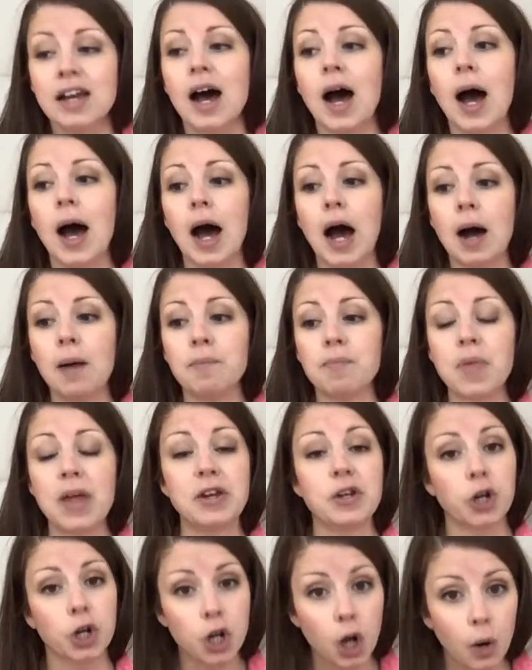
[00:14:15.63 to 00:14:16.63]
and
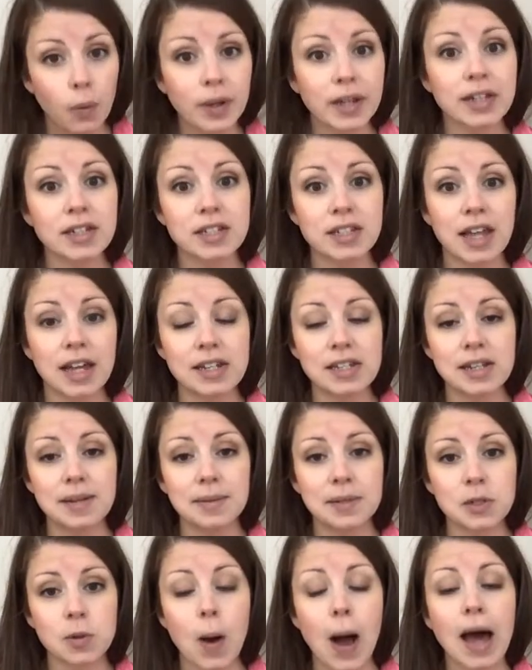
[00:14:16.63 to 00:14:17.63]
you're going into that deep
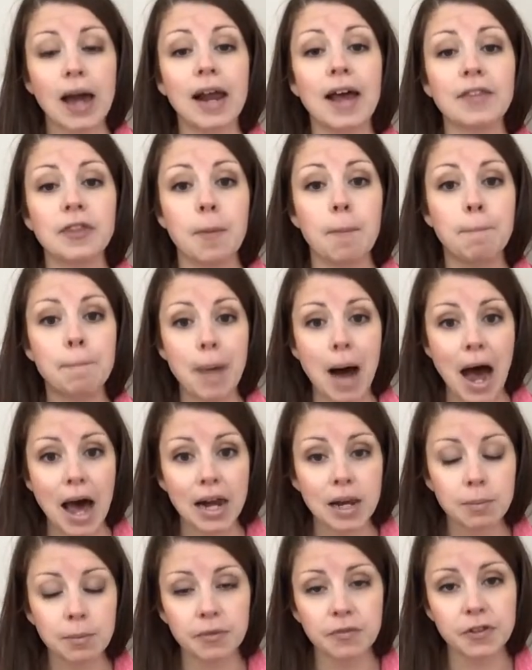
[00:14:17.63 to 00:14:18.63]
squat, at the
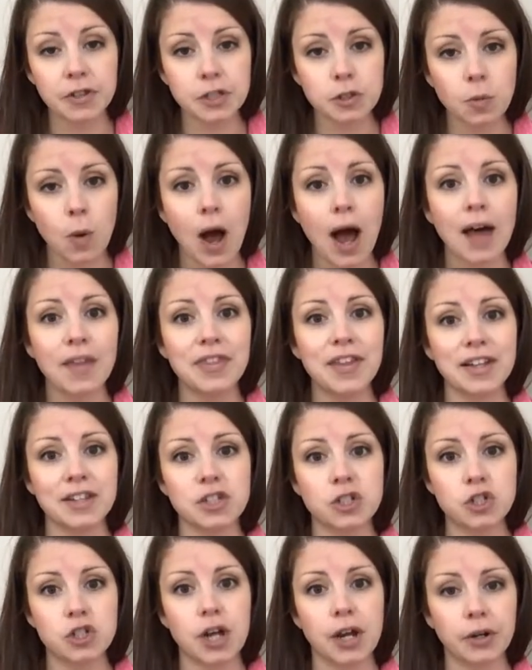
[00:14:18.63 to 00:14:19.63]
bottom of the squat,
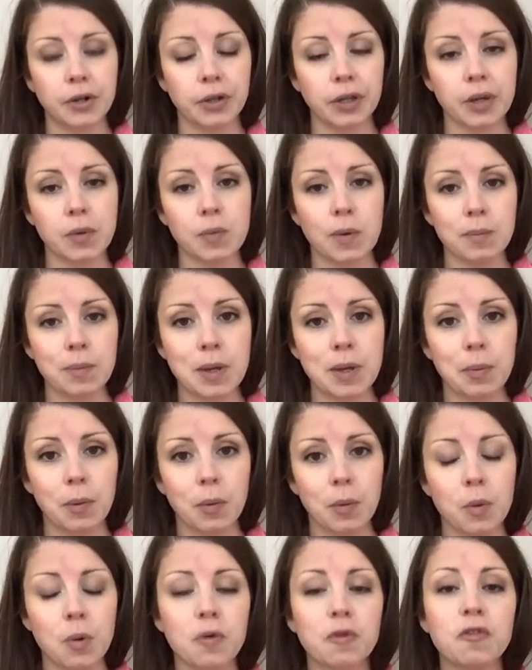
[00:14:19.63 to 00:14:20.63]
that's generally when
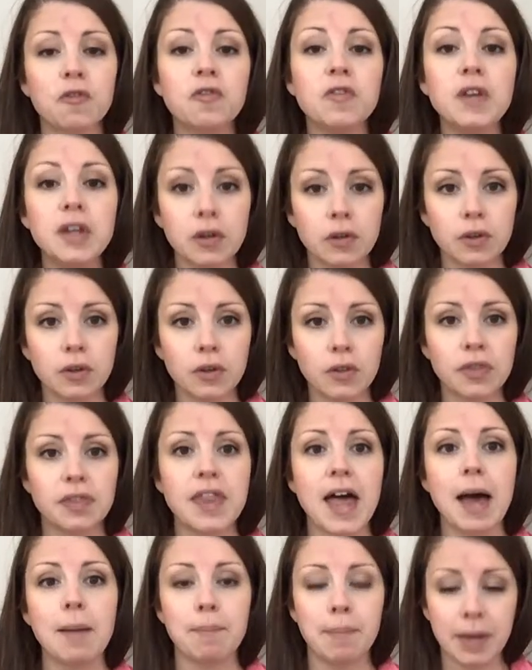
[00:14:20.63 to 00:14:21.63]
people will feel
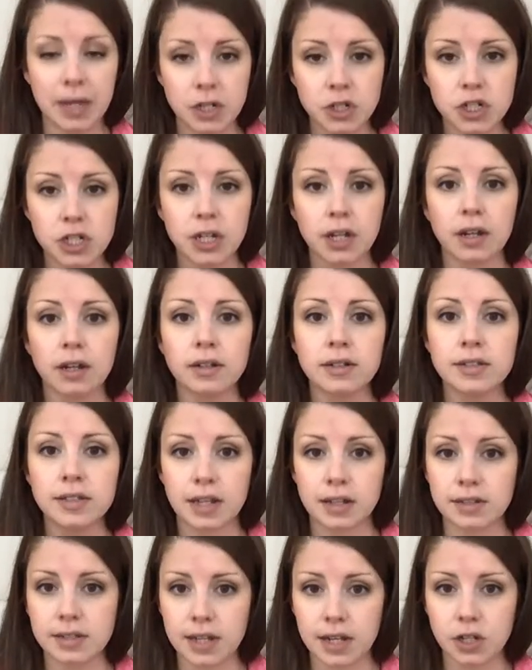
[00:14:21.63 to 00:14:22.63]
that pinching
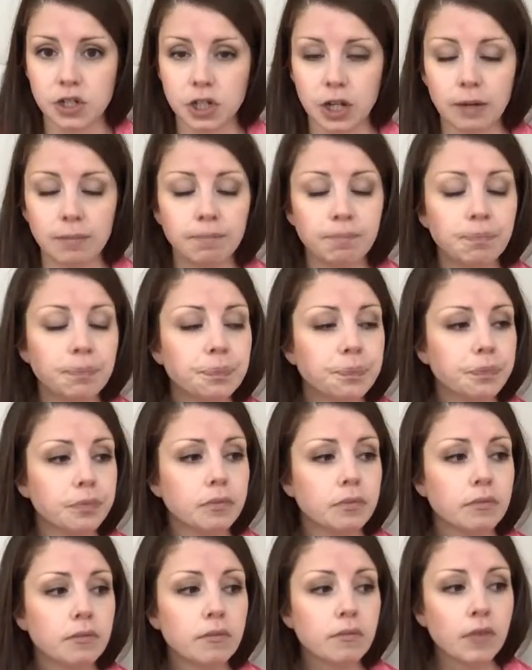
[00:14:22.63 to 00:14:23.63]
sensation.
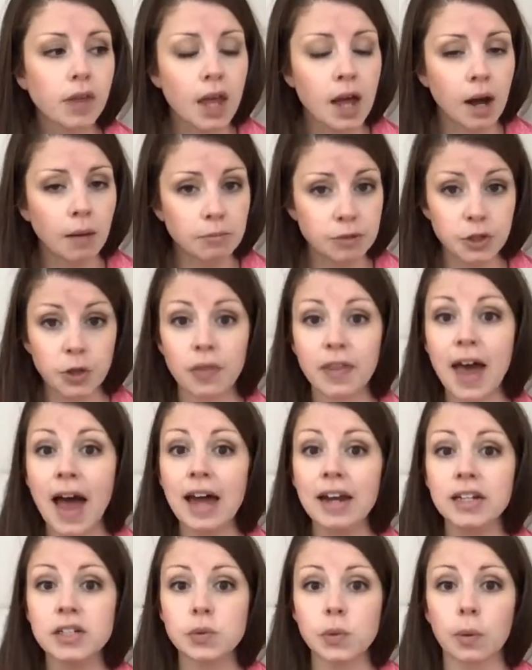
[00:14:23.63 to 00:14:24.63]
So
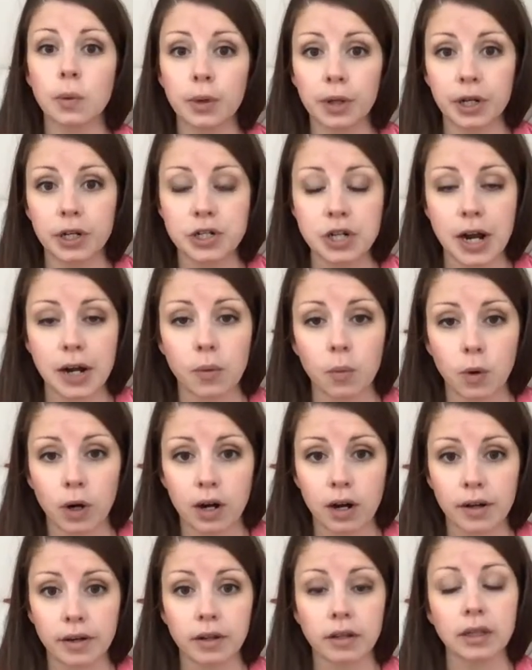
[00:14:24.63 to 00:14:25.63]
that is what we're going to try to work
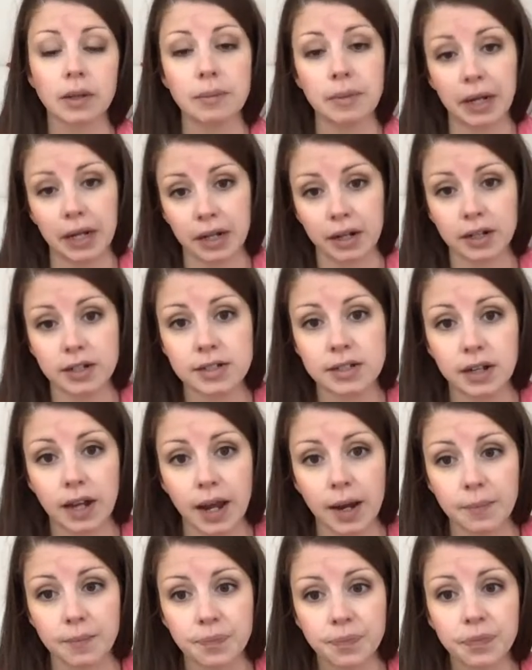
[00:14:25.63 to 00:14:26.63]
on eliminating today.